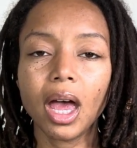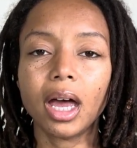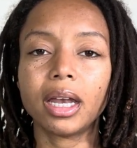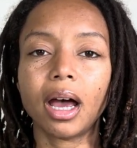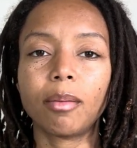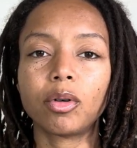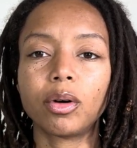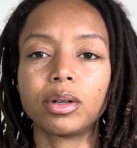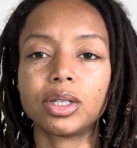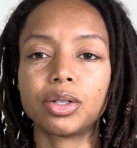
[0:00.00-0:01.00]
Now I'm
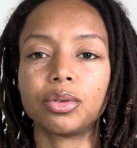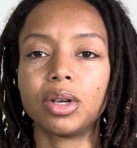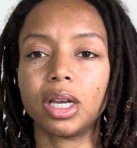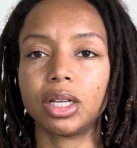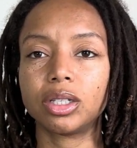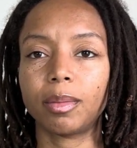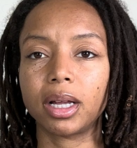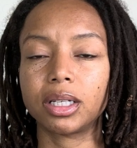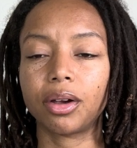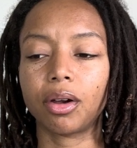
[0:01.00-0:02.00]
going to get into my
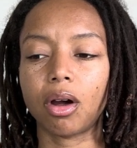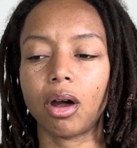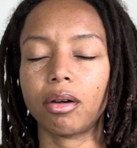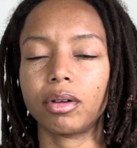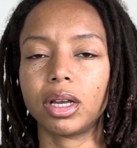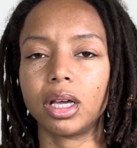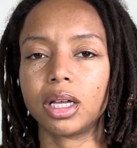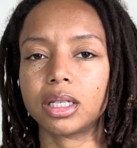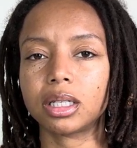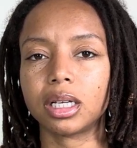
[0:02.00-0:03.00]
tarot card reading
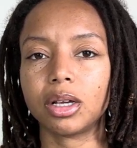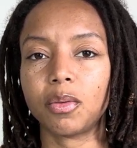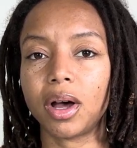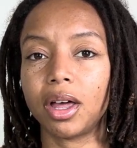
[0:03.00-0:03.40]
and see what